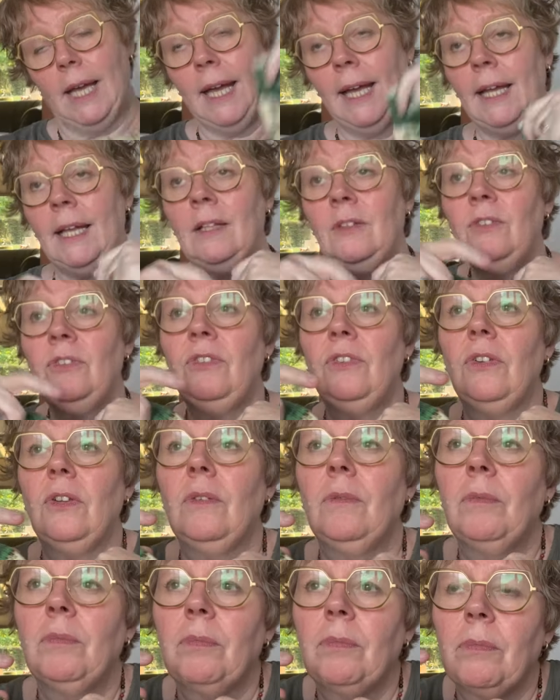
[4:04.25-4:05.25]
And
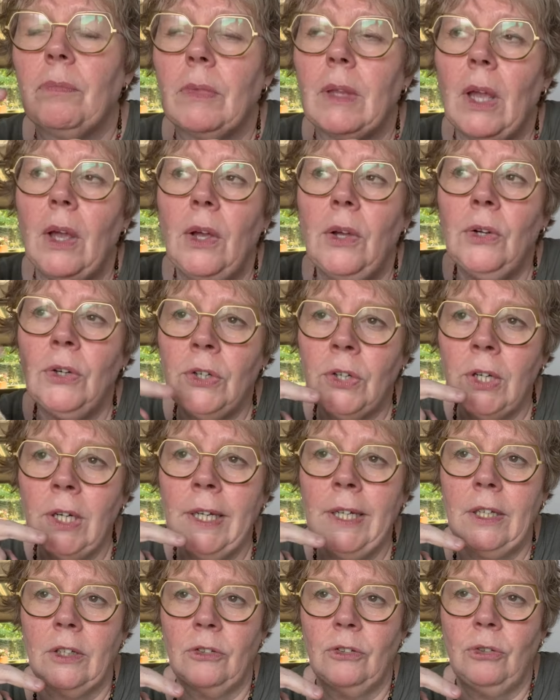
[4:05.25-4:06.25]

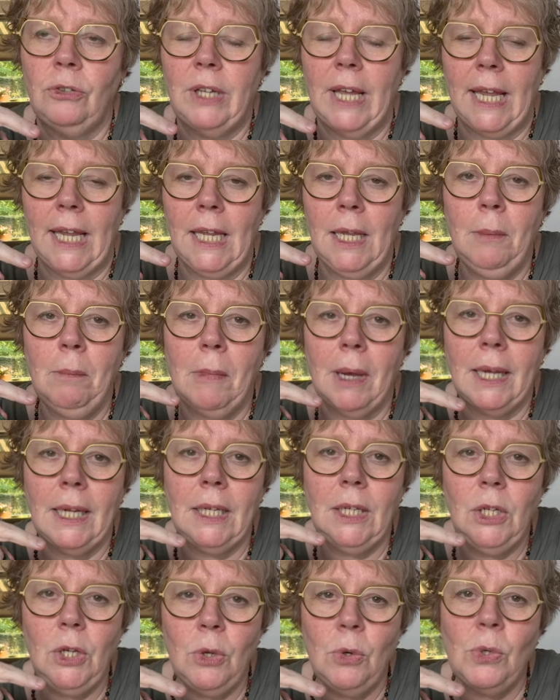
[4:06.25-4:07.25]
earlier today, my
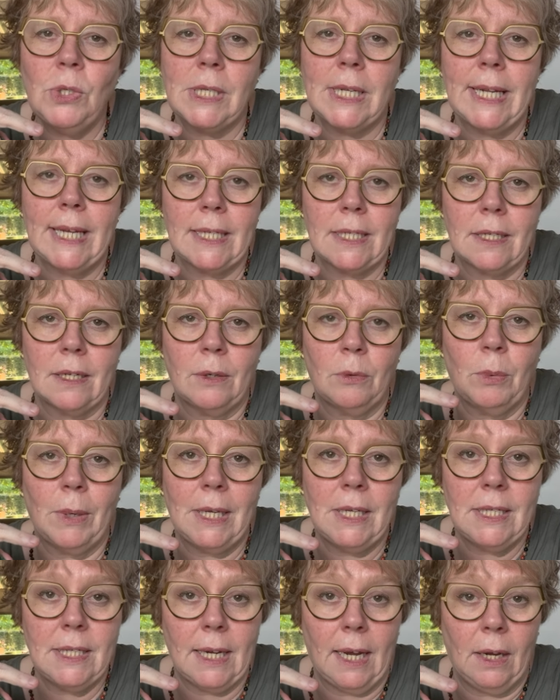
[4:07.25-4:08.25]
newsletter
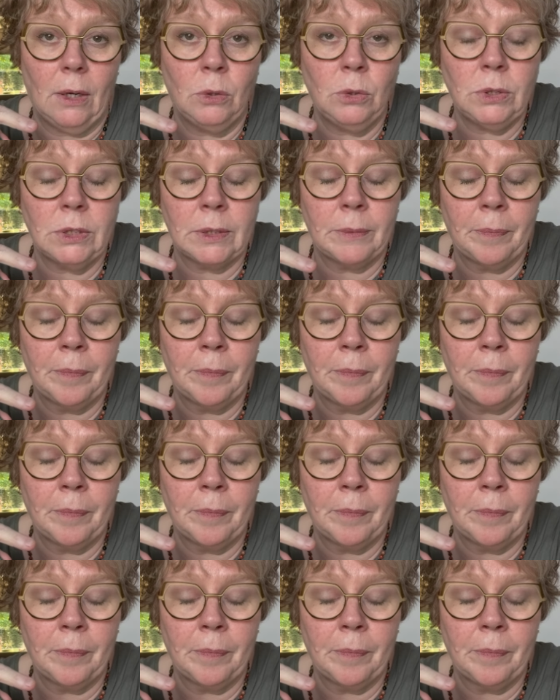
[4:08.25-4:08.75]
went out.